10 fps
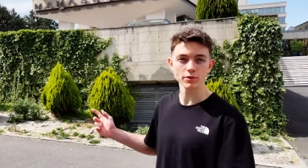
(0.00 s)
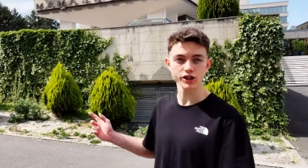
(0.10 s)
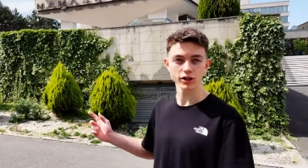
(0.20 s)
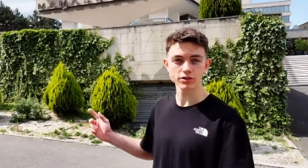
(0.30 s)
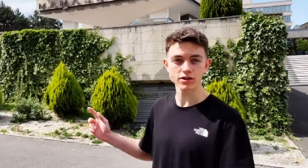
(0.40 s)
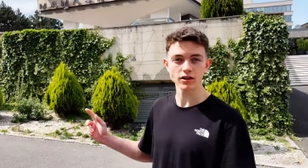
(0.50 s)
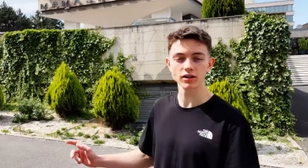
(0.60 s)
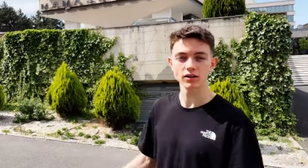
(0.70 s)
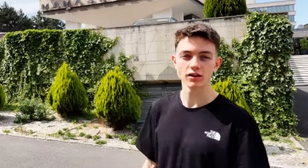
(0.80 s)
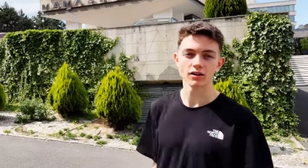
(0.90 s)
shelter.
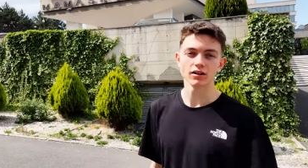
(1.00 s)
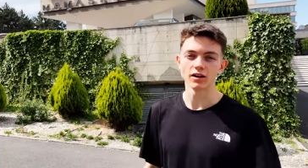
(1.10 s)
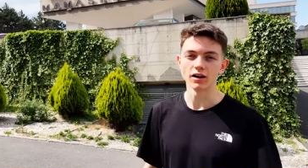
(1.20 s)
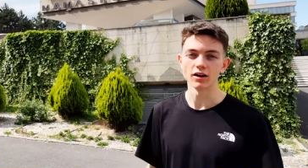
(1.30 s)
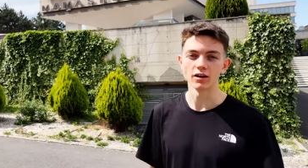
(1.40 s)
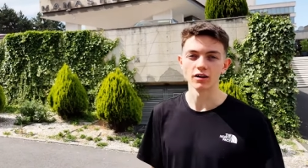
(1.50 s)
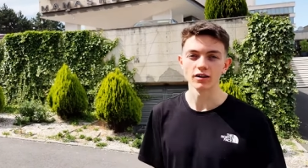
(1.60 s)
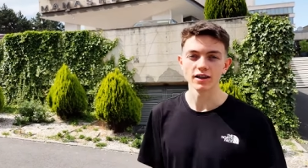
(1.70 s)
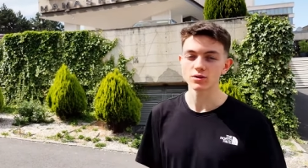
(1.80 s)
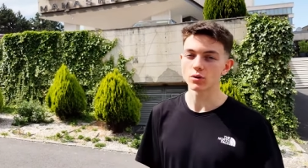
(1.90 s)
Uh,
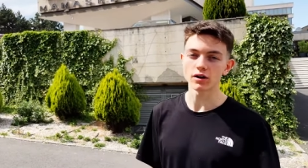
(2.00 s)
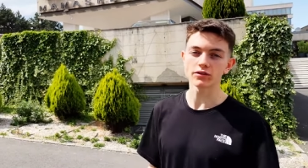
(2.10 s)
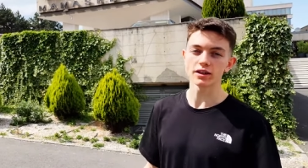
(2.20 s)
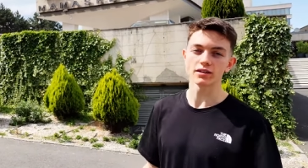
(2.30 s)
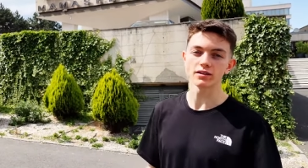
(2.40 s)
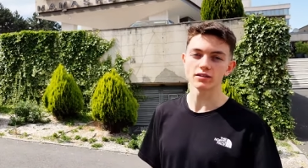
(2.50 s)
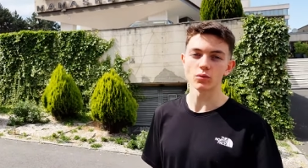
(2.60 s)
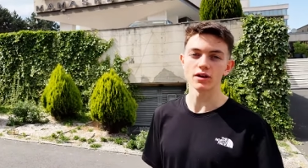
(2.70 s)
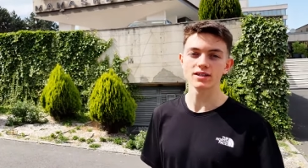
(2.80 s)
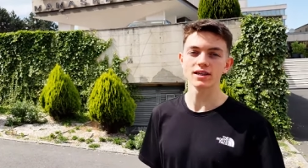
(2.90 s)
it's one of the, the,
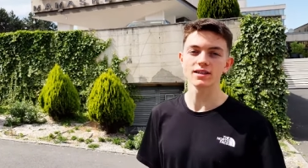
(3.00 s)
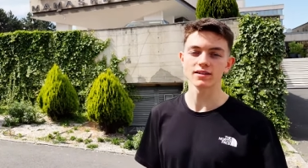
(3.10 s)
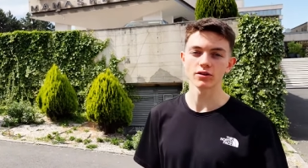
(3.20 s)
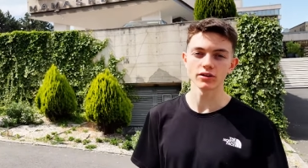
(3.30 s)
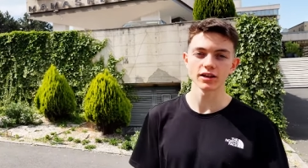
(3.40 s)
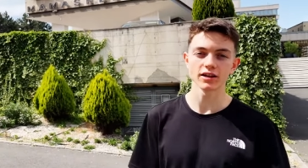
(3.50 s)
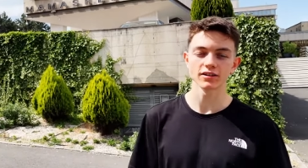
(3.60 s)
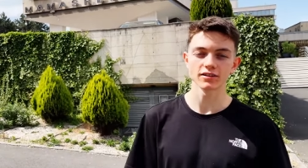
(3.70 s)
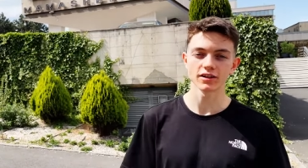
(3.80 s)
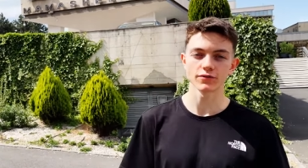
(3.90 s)
ones listed on the, uh,
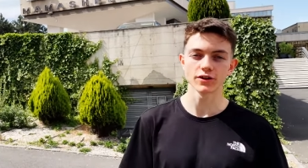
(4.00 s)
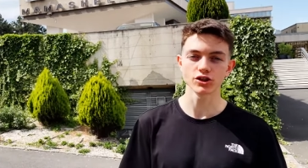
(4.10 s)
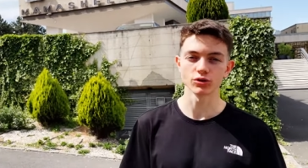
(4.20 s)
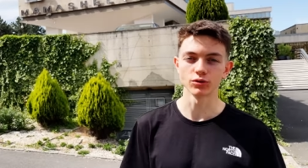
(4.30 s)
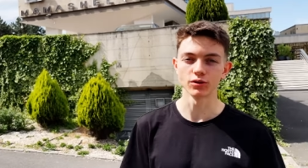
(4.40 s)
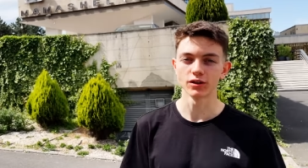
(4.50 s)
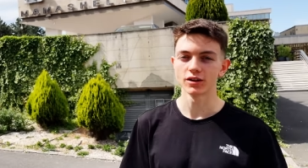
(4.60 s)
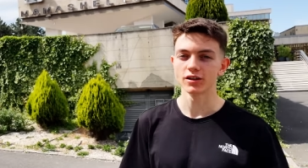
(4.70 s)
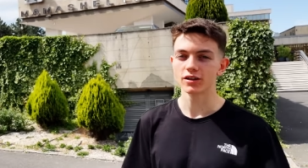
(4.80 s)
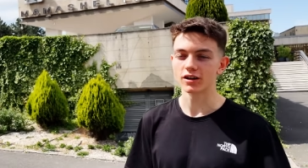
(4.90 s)
the official
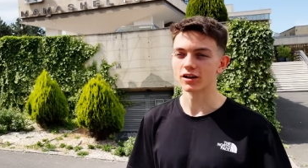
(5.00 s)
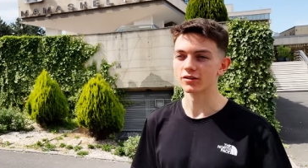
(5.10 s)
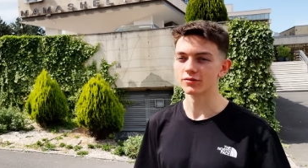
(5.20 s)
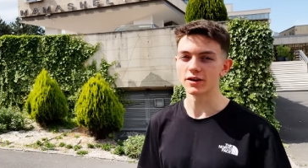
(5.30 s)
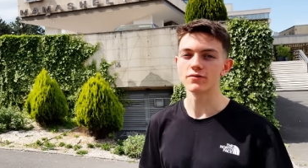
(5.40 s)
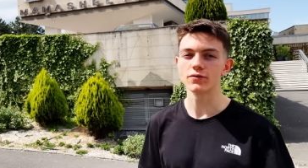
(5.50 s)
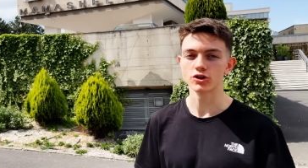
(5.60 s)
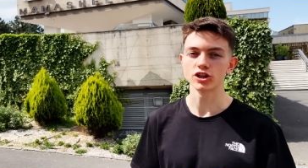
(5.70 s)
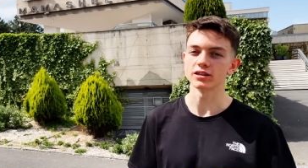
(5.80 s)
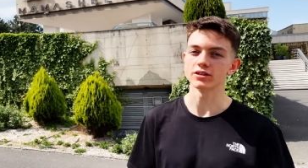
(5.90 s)
kind of info
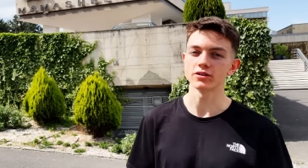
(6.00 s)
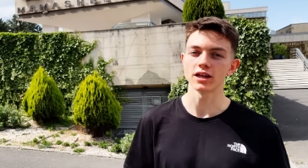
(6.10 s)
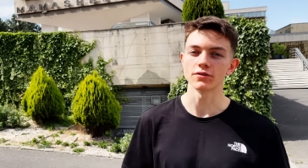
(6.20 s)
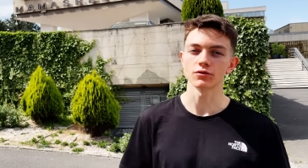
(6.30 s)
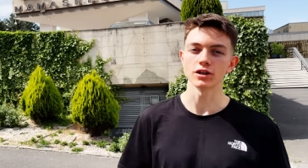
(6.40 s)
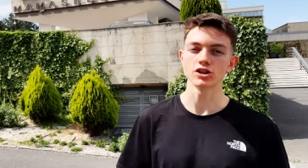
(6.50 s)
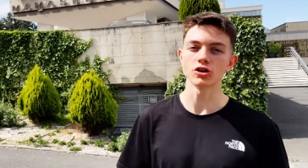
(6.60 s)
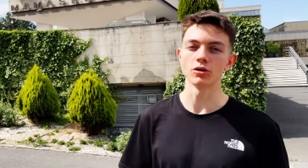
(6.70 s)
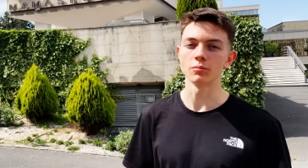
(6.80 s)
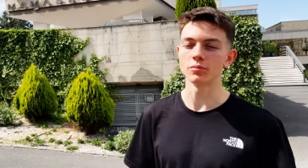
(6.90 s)
sheet that you get for each
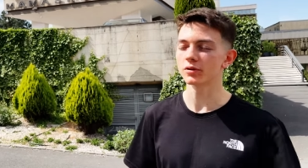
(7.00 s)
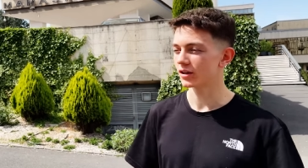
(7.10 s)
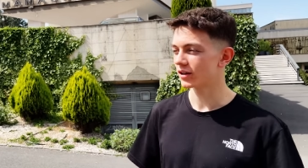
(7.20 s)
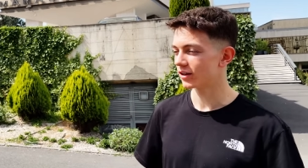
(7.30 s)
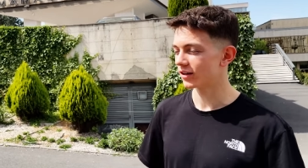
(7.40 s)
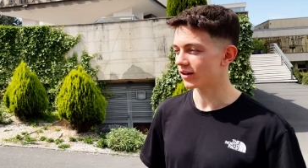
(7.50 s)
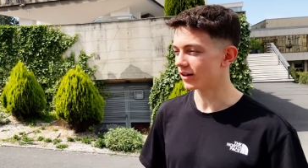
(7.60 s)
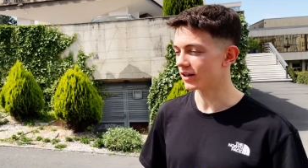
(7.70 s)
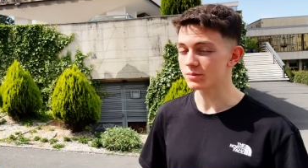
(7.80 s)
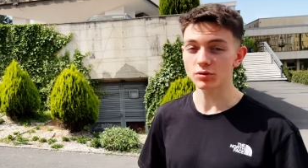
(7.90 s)
comp.
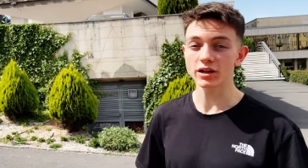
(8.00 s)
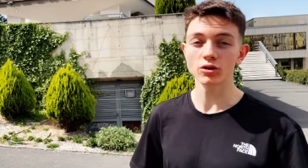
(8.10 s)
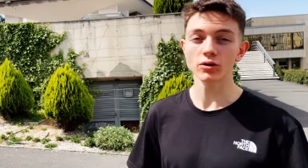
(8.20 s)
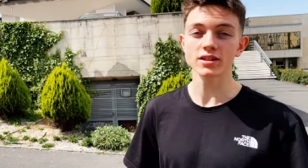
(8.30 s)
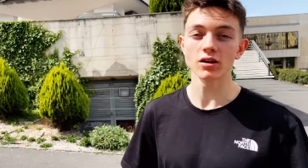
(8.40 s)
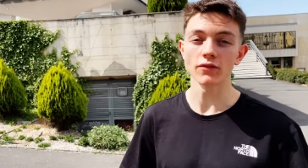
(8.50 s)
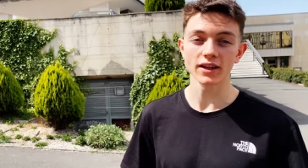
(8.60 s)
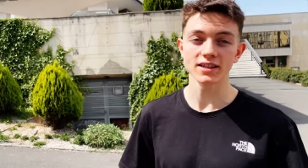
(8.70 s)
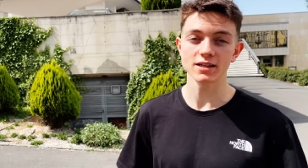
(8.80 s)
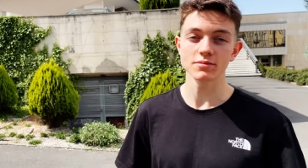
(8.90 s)
Uh, it's pretty cool, there's a lot of
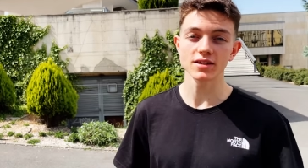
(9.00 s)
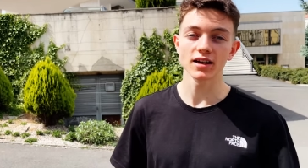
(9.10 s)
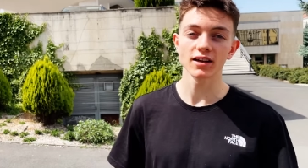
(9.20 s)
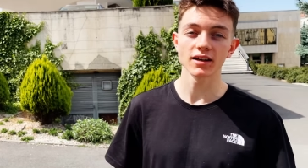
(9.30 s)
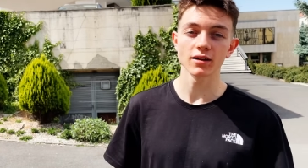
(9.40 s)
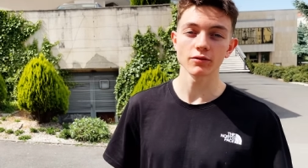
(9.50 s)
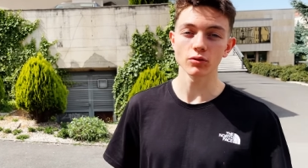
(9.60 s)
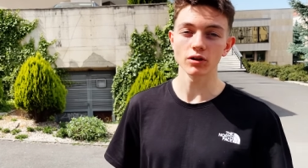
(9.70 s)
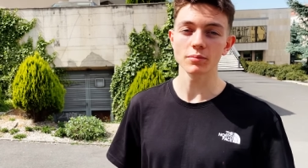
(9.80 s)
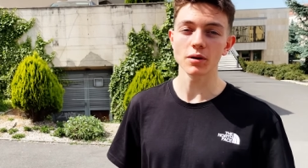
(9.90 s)
other teams staying here,
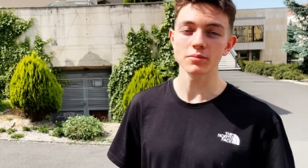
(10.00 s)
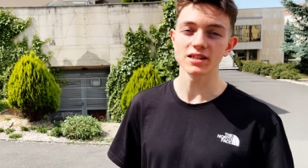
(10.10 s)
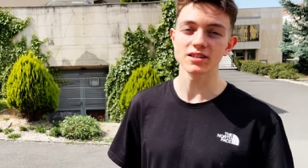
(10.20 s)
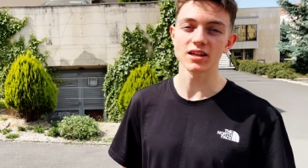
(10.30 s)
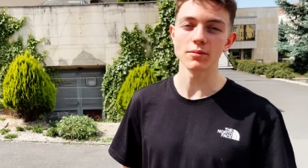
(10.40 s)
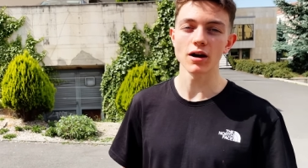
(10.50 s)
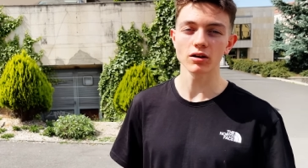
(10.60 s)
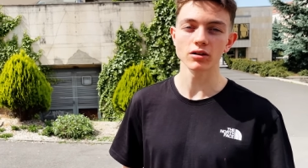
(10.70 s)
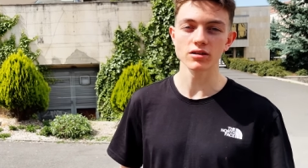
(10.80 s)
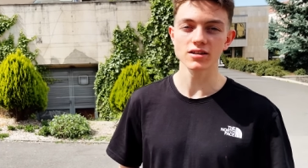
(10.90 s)
already bumped into the
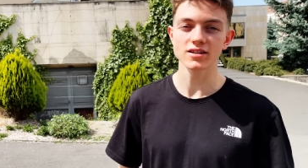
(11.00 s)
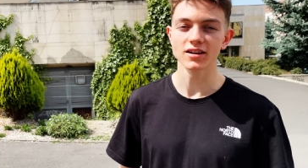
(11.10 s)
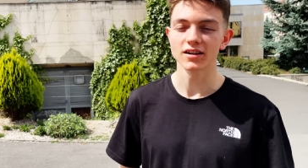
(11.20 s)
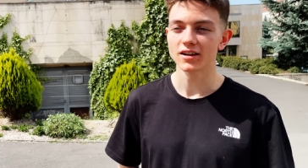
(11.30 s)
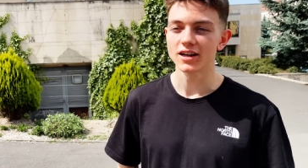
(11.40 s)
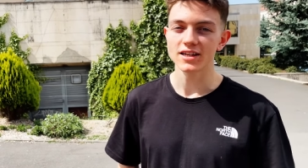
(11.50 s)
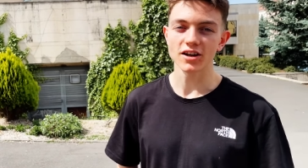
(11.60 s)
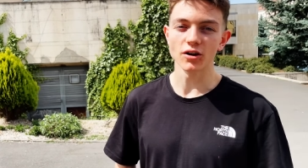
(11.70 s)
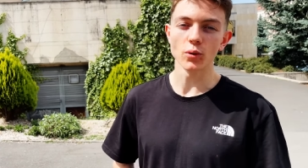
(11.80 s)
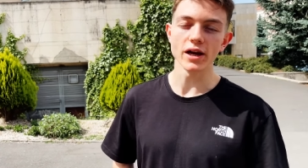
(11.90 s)
Americans. It's
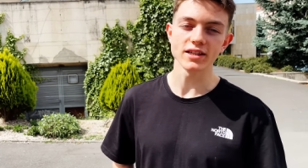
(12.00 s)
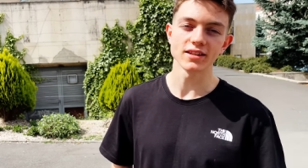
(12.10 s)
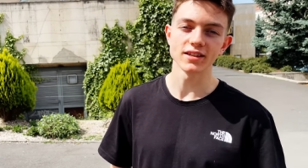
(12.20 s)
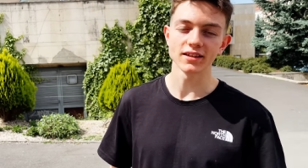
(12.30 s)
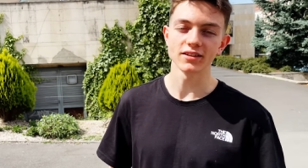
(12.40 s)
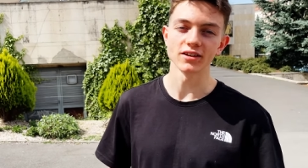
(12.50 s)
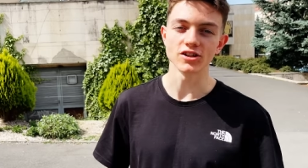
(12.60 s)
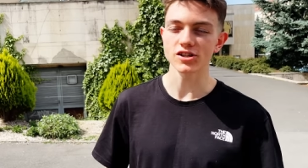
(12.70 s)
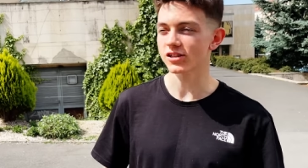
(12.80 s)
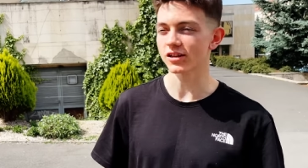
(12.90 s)
kind of weird to think that
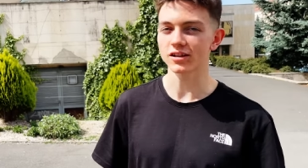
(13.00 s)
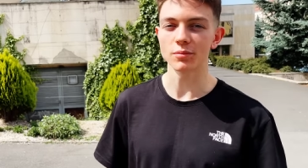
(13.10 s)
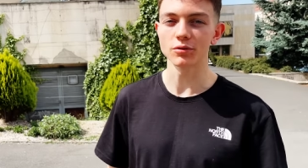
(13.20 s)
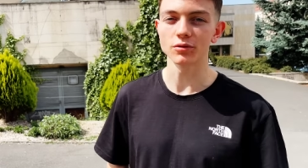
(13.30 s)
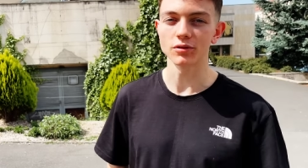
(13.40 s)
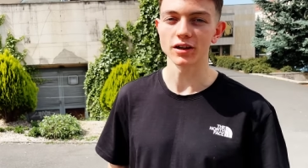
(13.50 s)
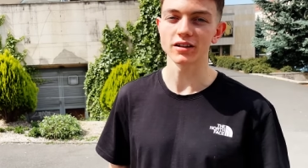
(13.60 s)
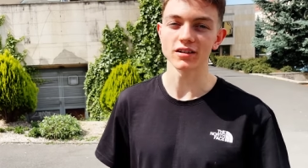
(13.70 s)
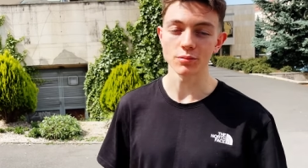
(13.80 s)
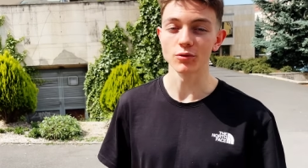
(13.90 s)
just like a couple, like
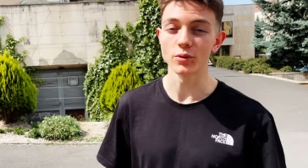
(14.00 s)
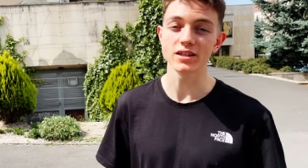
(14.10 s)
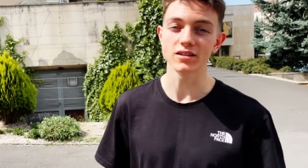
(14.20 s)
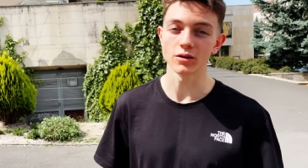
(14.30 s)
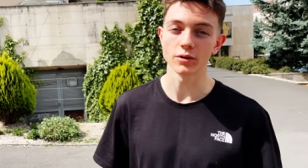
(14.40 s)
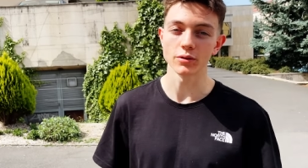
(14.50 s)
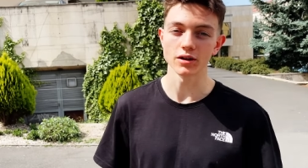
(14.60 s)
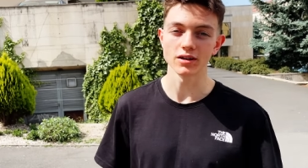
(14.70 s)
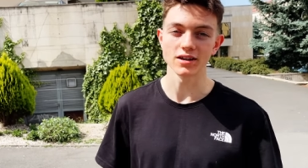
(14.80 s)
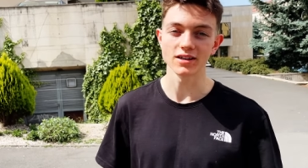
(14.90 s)
a couple weeks ago we were
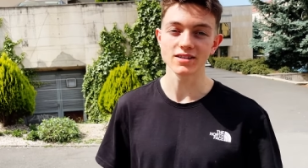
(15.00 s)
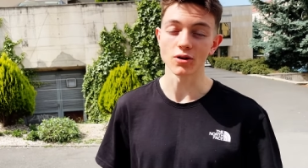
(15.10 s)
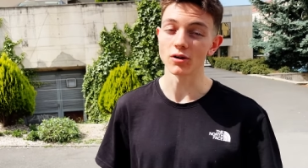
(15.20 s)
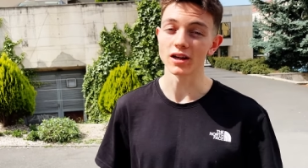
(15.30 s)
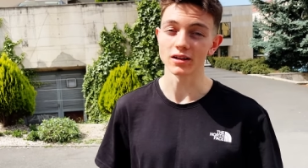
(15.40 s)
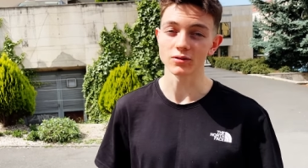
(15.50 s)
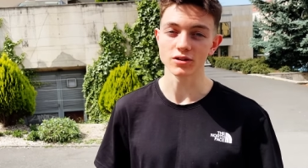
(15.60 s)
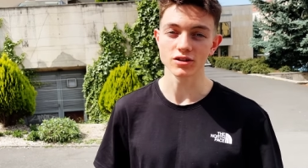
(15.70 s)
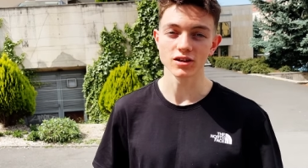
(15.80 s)
in, in Salt Lake, which